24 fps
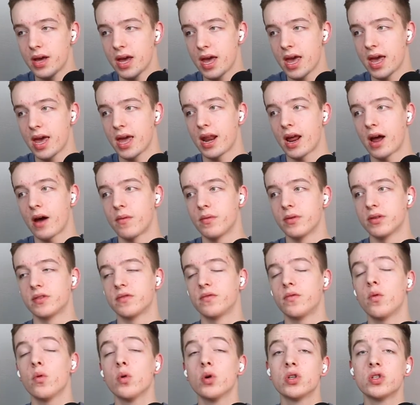and I was
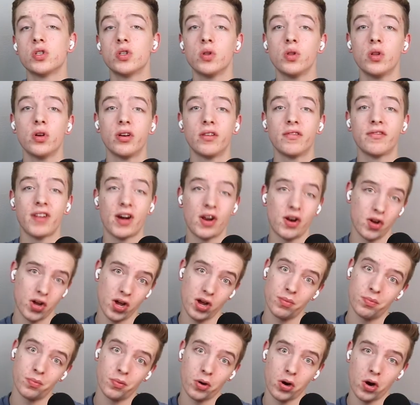forced to learn Final
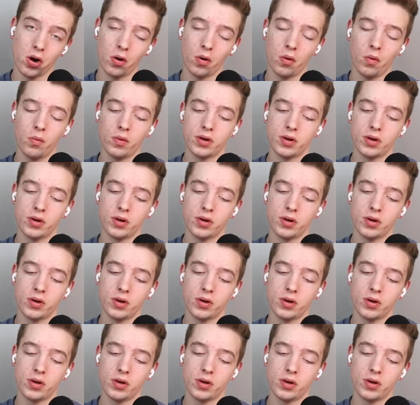Cut Pro,